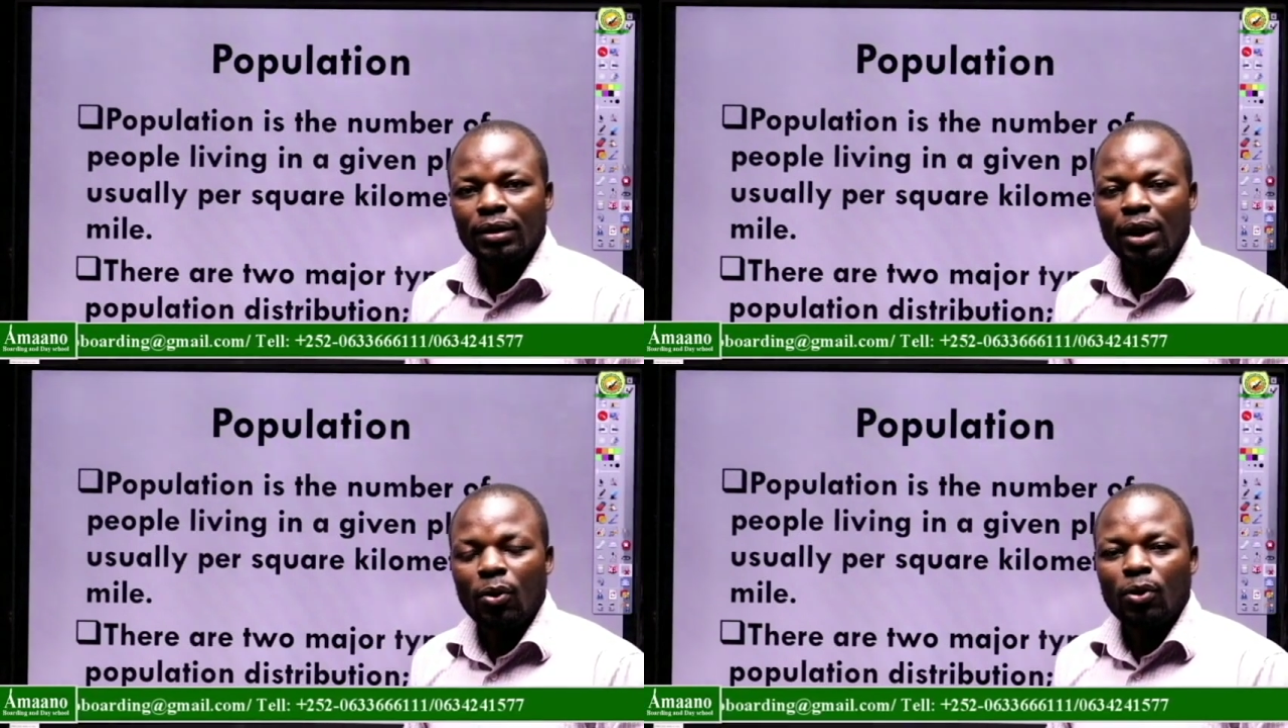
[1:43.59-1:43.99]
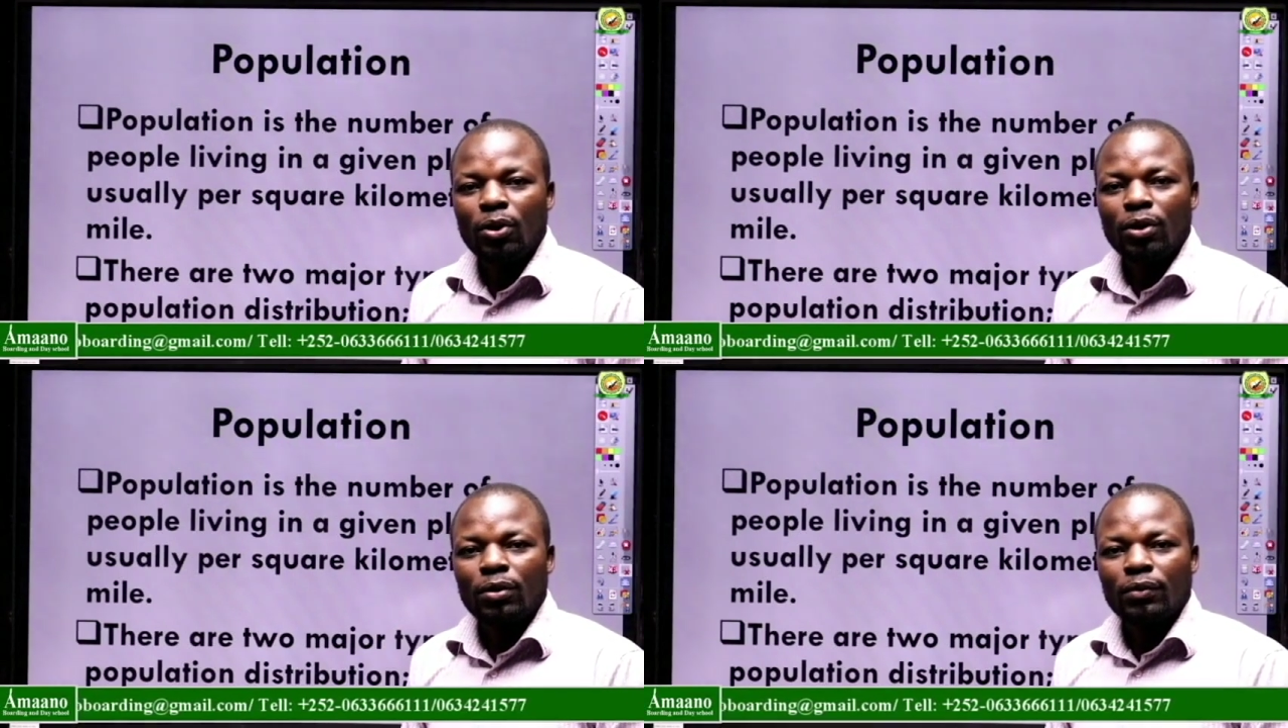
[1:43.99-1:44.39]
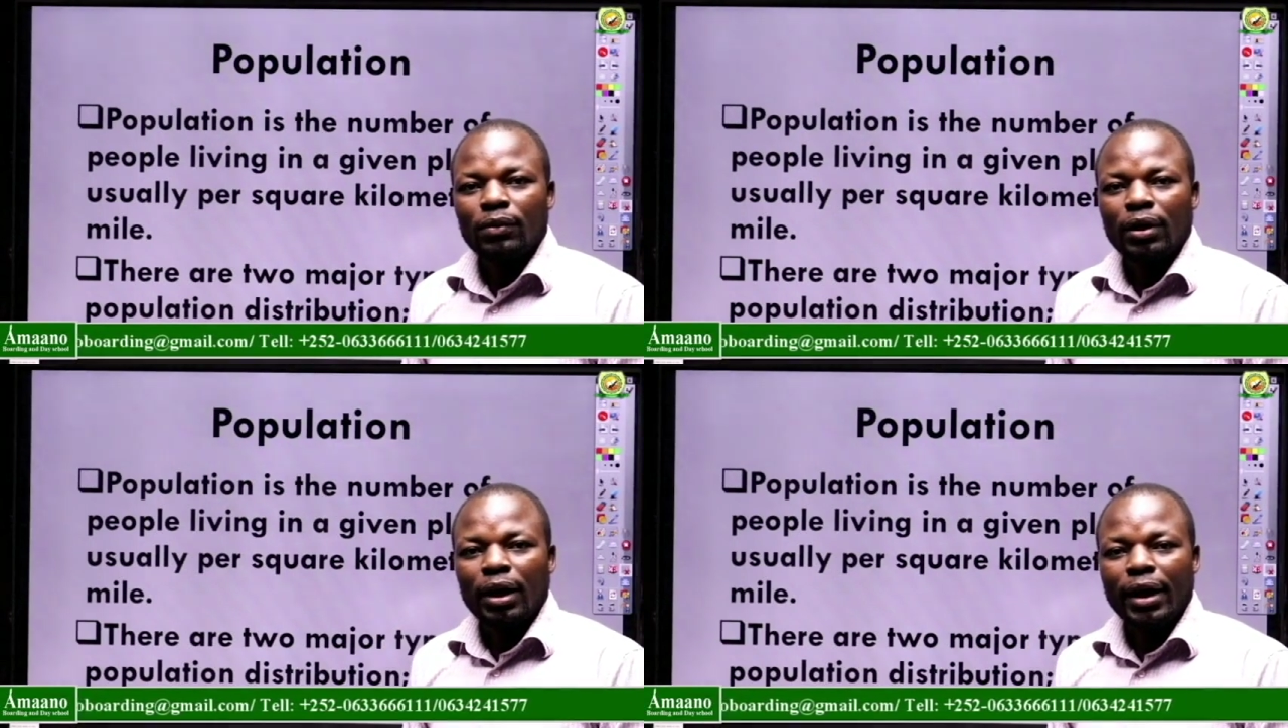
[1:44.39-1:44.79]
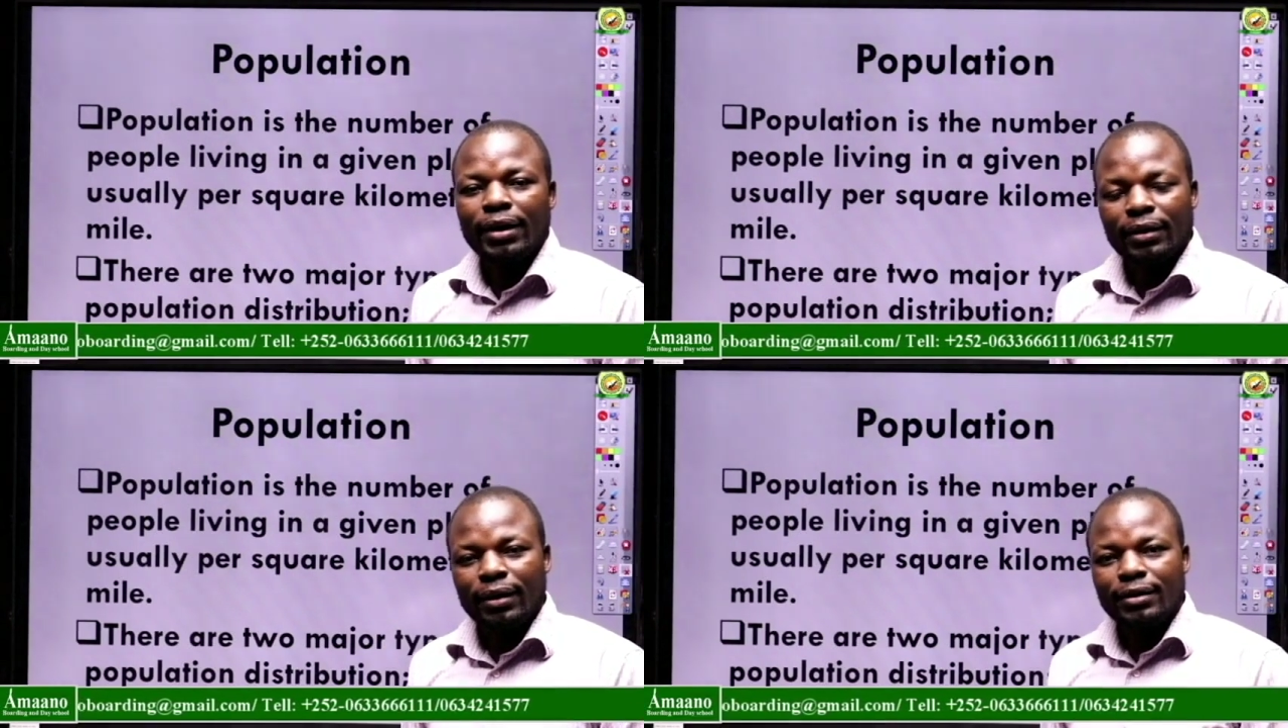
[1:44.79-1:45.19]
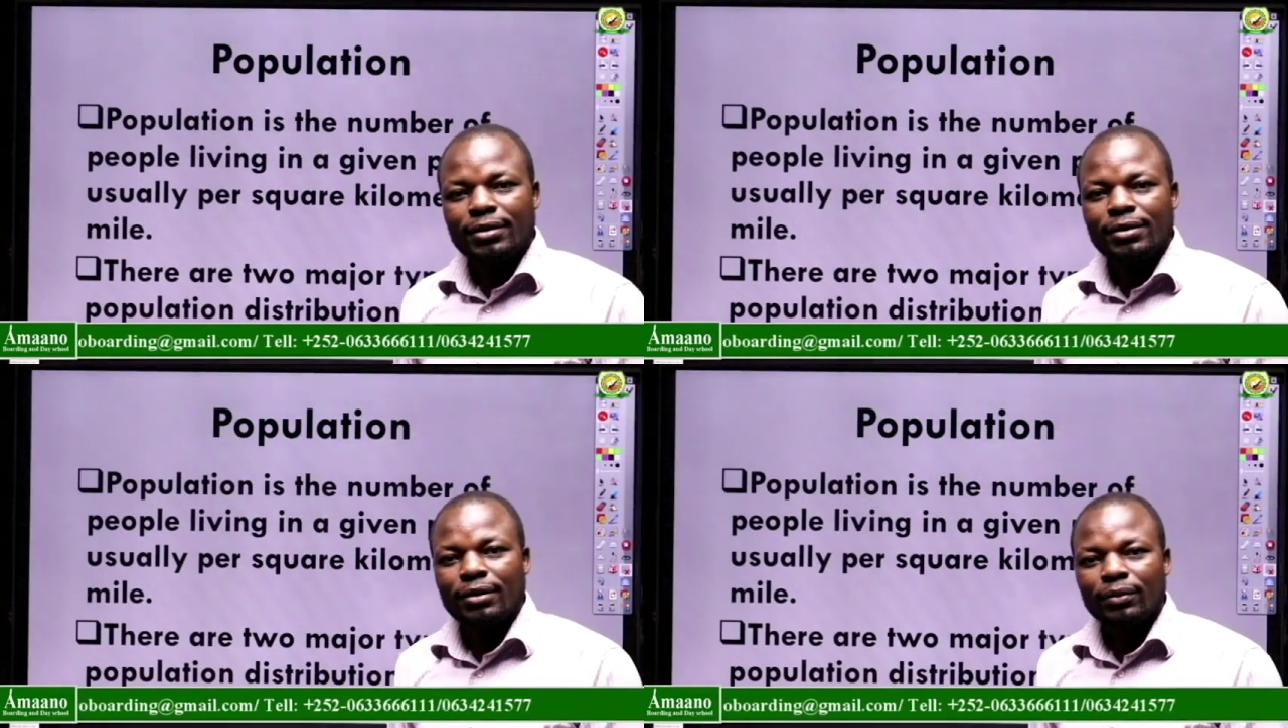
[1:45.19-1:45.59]
Now, any
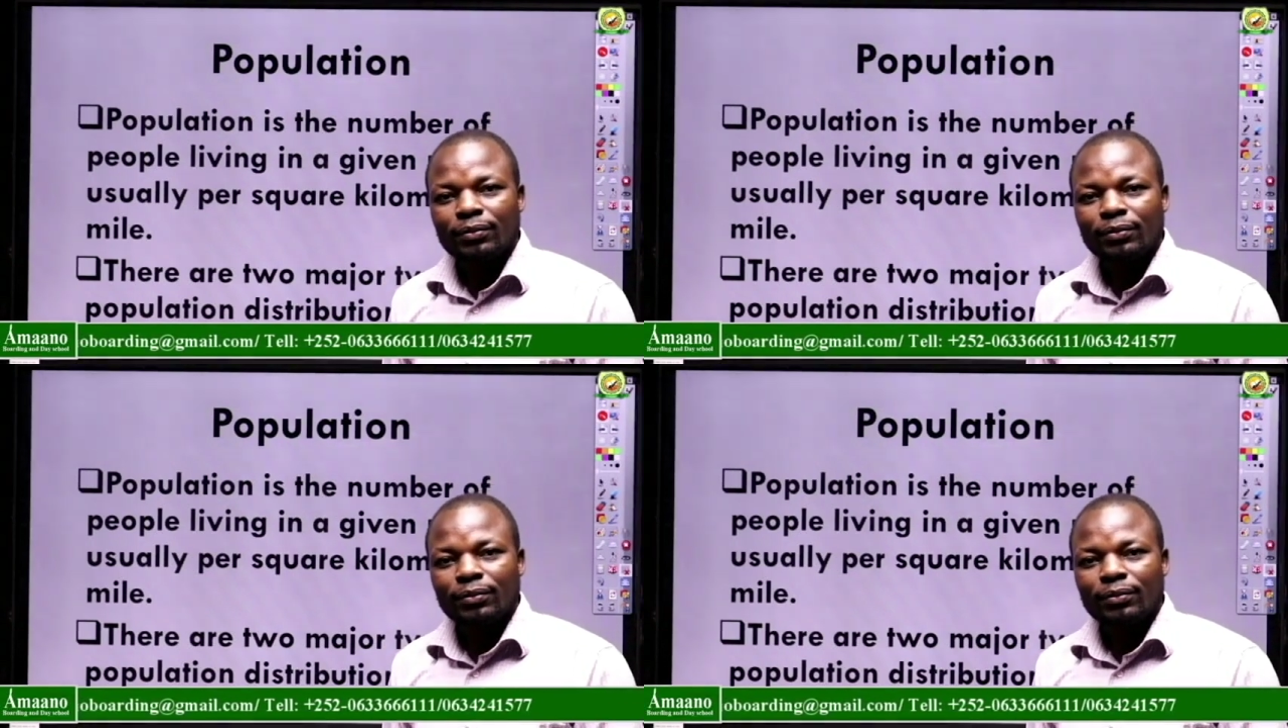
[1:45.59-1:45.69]
guess?